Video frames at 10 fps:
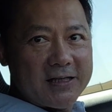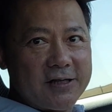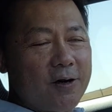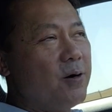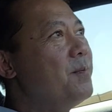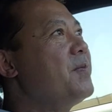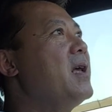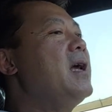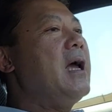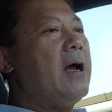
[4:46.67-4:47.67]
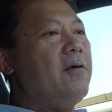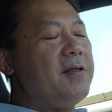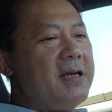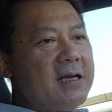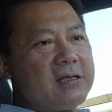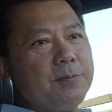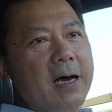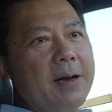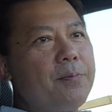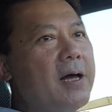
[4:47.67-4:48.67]
So everything is
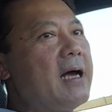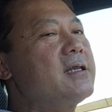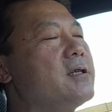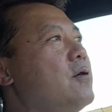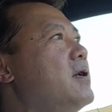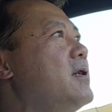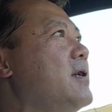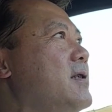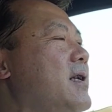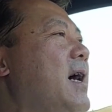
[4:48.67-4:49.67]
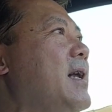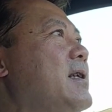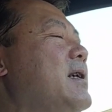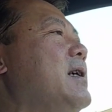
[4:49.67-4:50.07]
matte black, so it does not